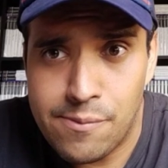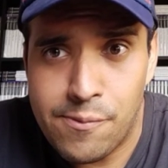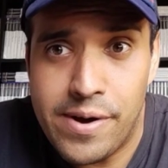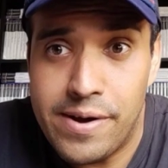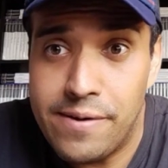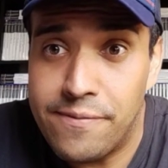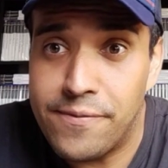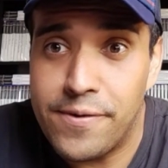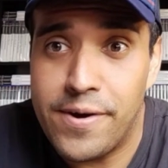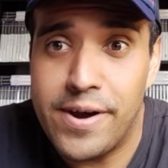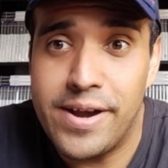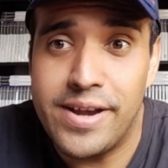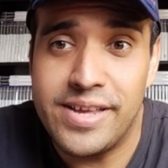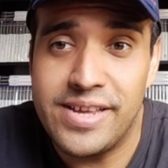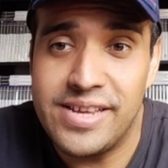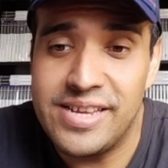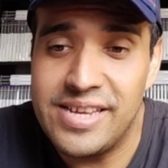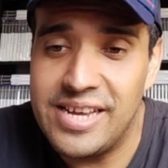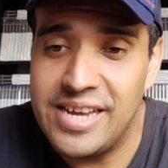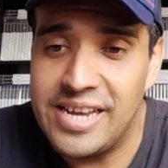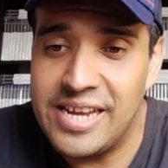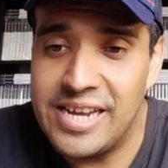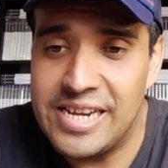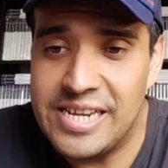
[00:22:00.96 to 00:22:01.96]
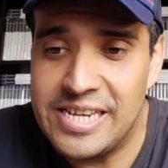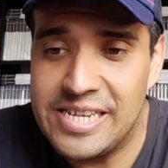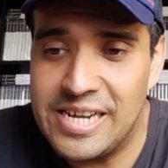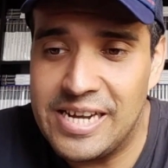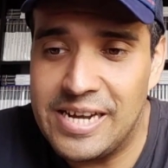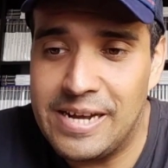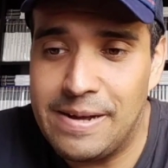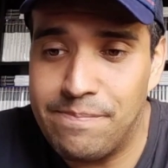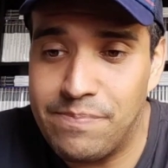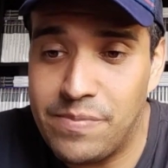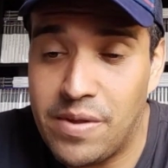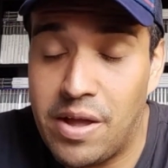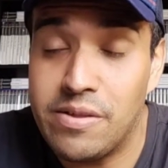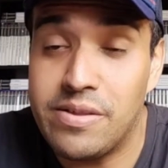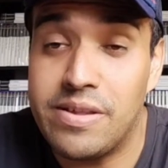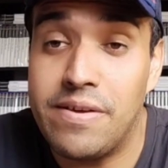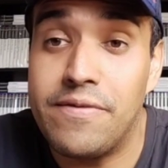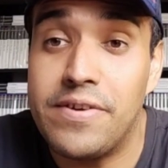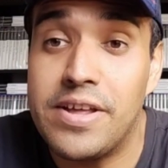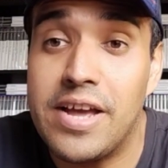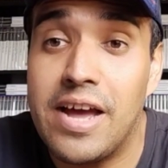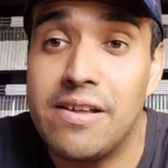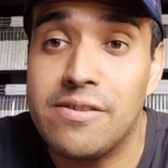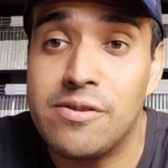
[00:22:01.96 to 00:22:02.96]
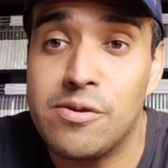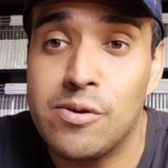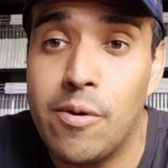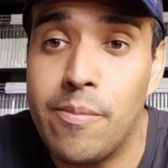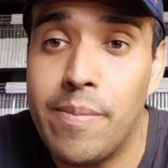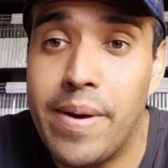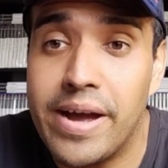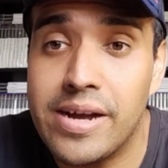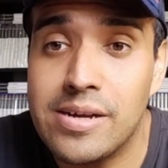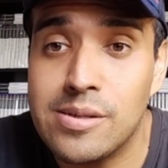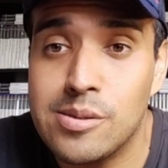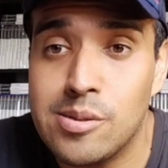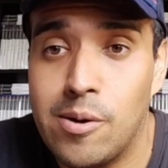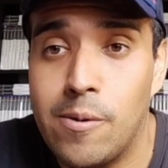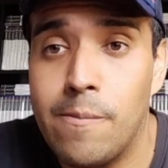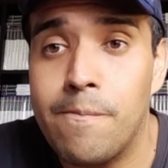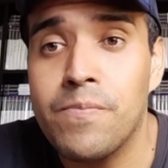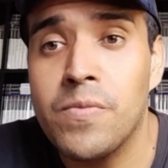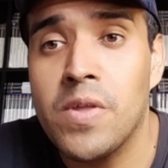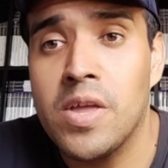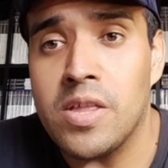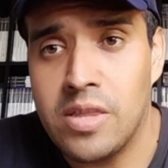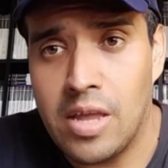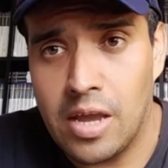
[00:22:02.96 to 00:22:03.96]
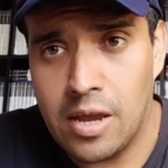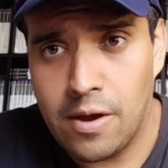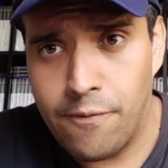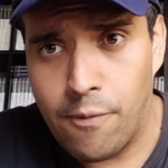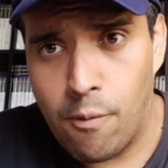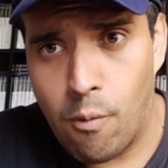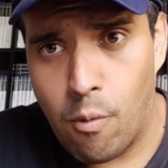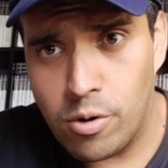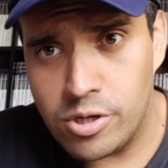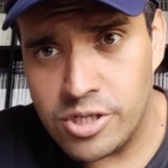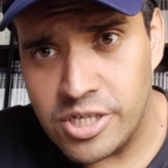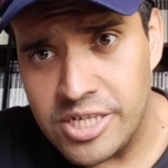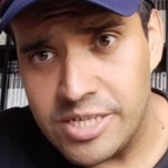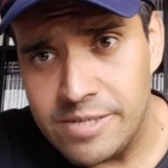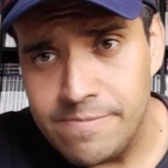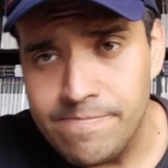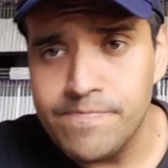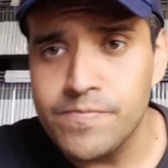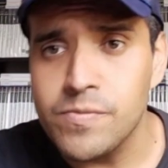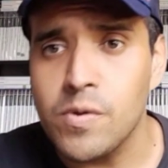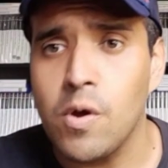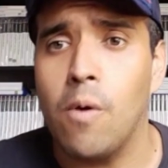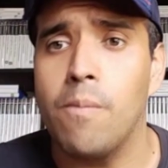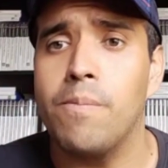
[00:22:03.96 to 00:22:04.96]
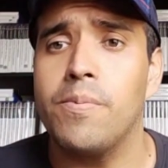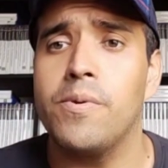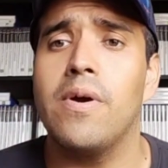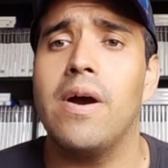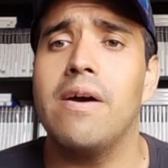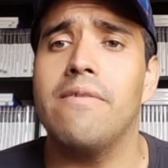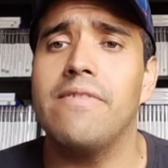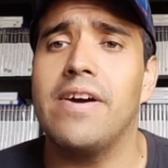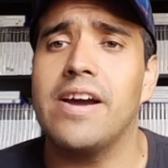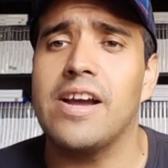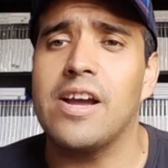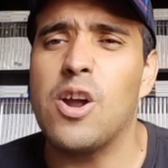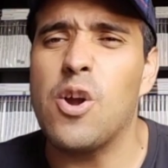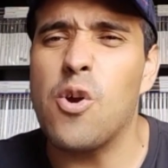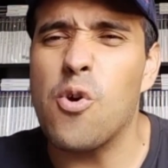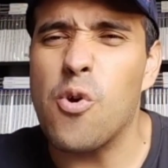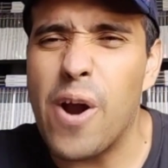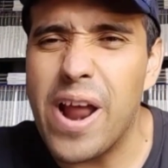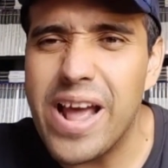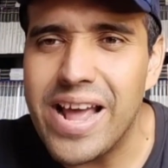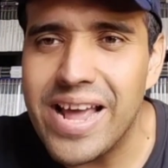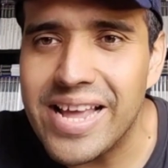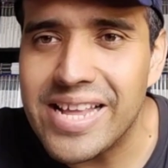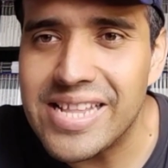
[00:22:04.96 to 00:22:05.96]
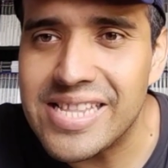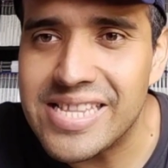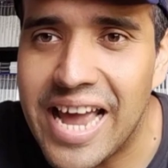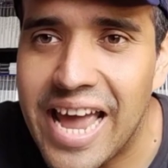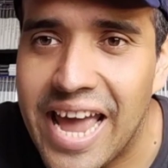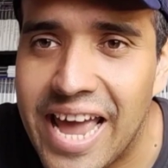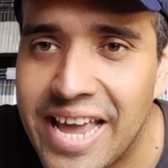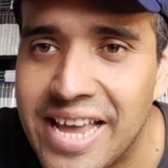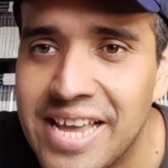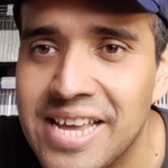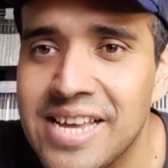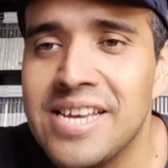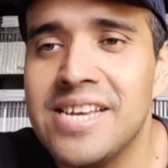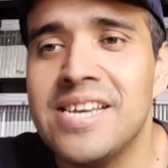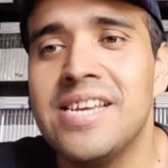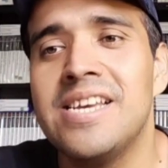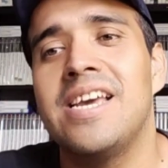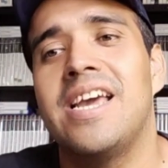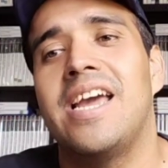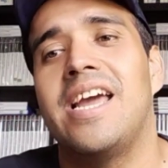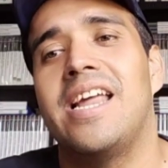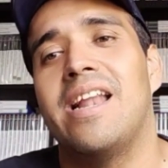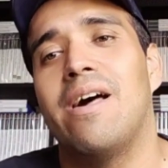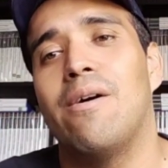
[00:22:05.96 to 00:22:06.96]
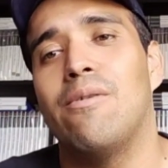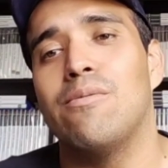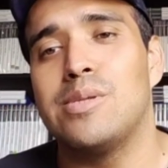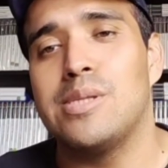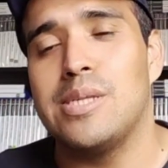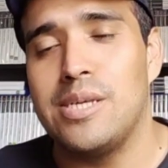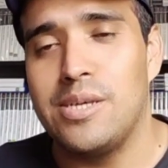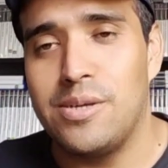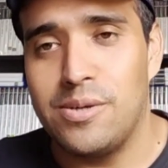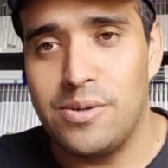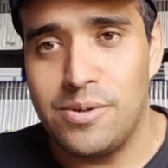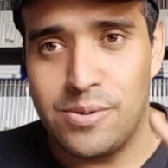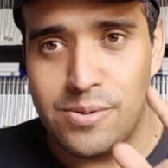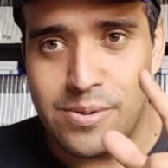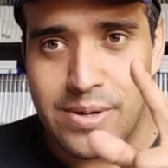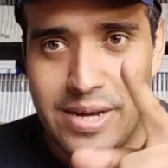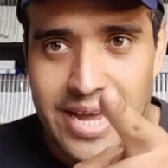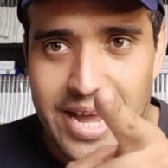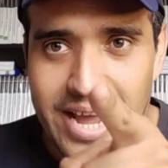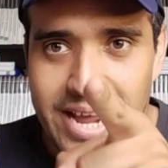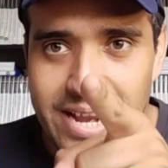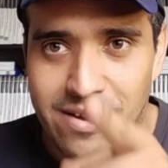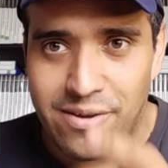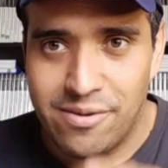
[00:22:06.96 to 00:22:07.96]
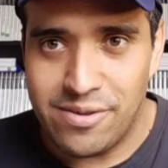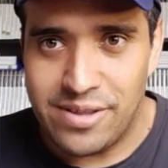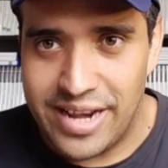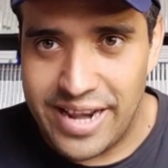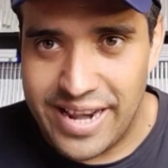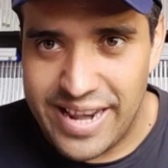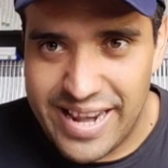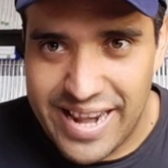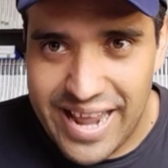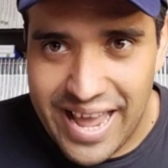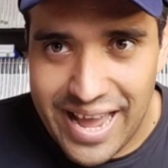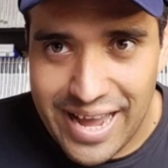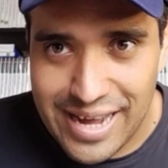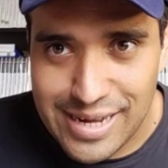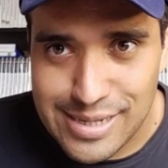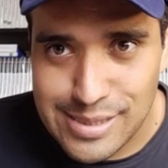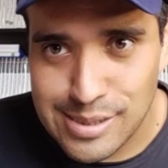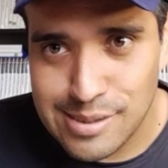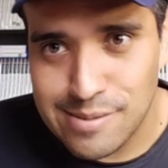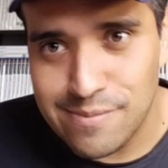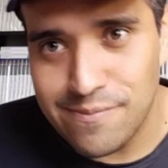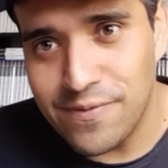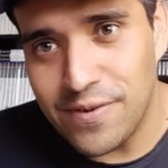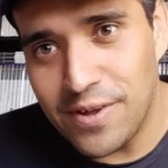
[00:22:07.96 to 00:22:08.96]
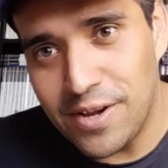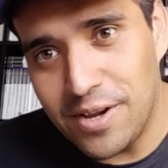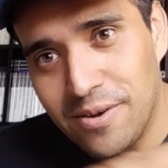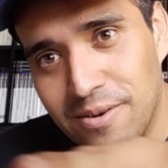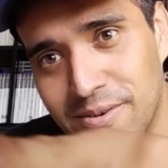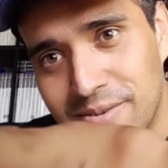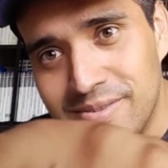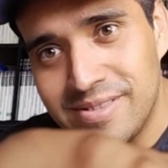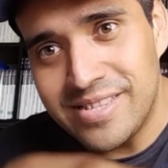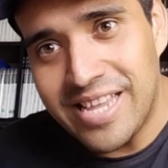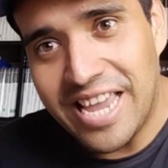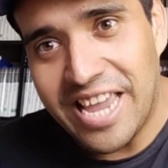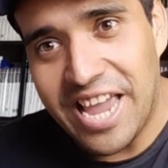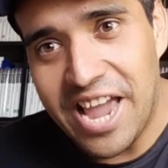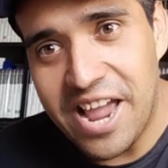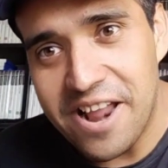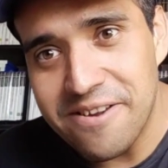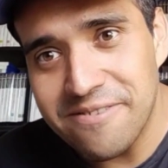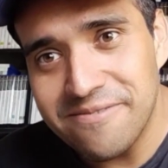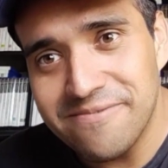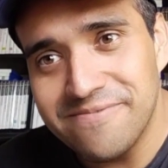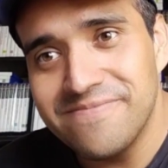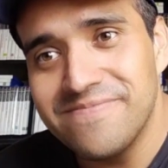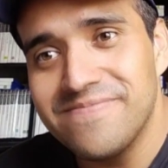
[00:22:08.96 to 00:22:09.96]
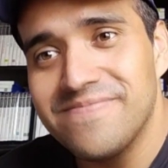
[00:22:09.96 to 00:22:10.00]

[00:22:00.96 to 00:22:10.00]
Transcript: really friendly, and I'll definitely have to go back. So thank you for watching. Hope you have a great day, and I will see you again on the next video. Take care.